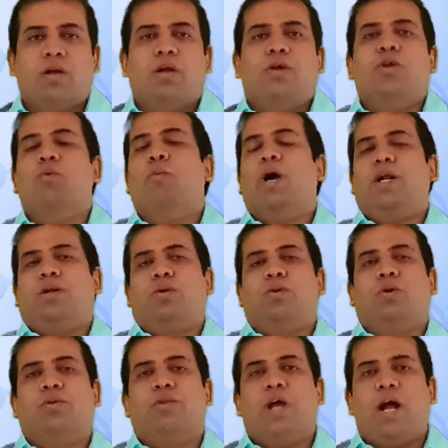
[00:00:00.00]
you might to
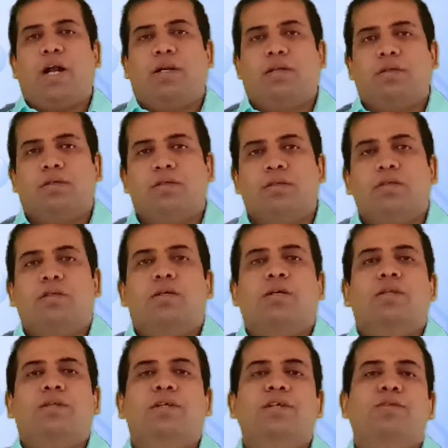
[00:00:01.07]
know that
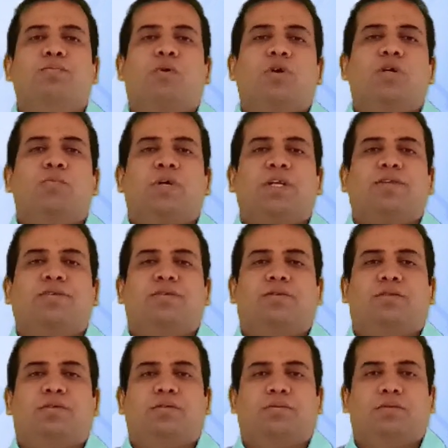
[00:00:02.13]
this polymerase
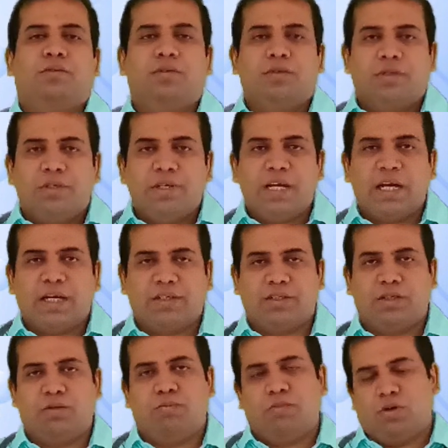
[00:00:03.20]

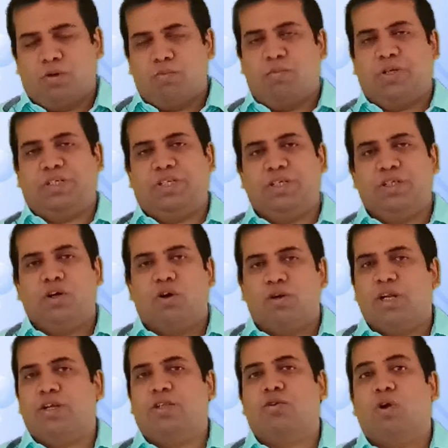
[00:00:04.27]
reaction machine, or
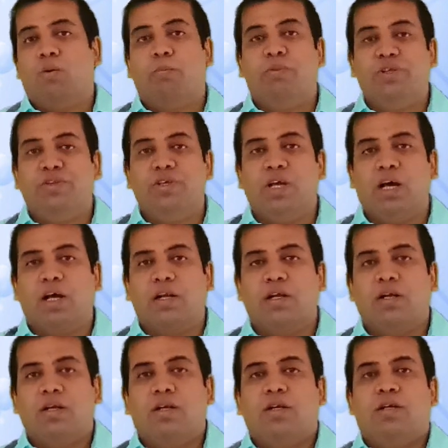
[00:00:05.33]
that is called PCR,
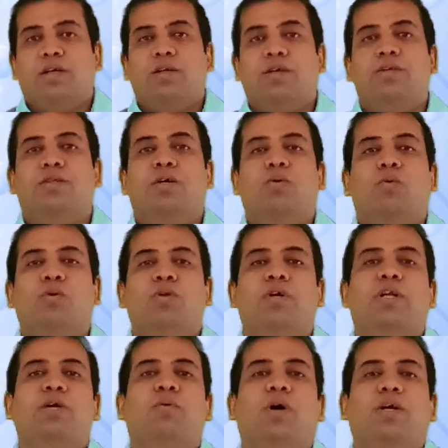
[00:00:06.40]
is the only
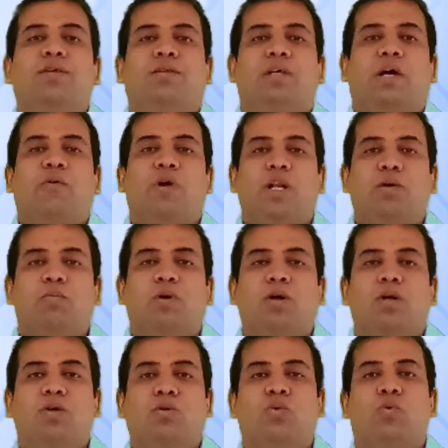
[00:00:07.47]
device
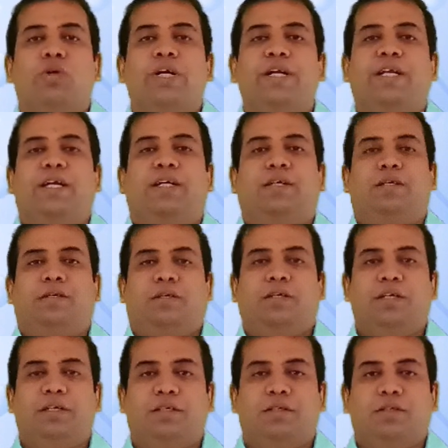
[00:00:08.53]
available to detect
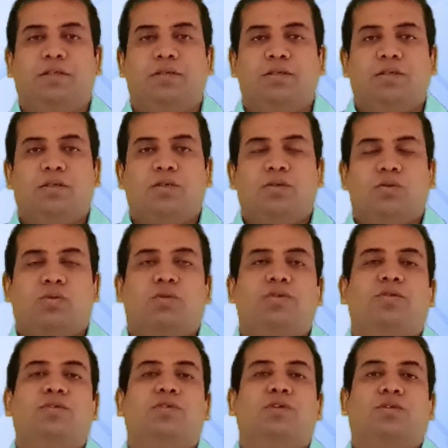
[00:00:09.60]
it. So this
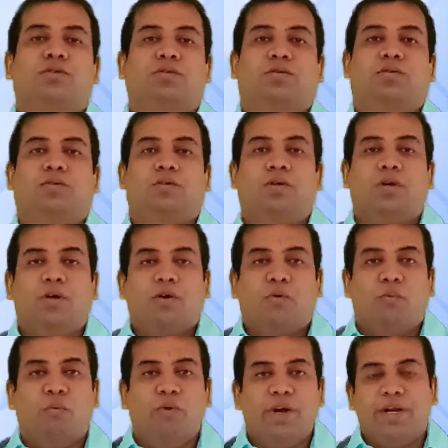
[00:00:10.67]
is a
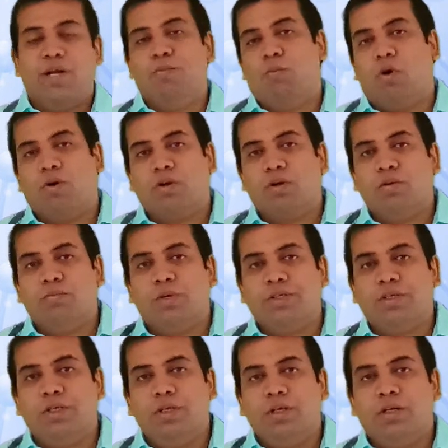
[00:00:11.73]
very important
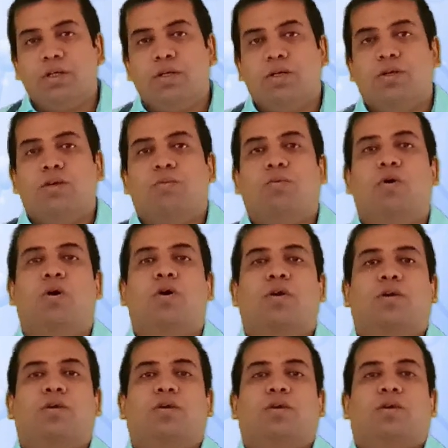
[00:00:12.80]
machine
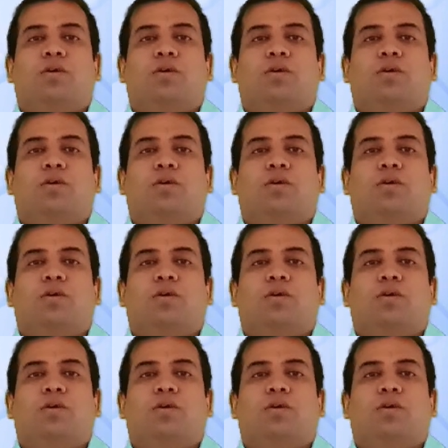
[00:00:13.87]
for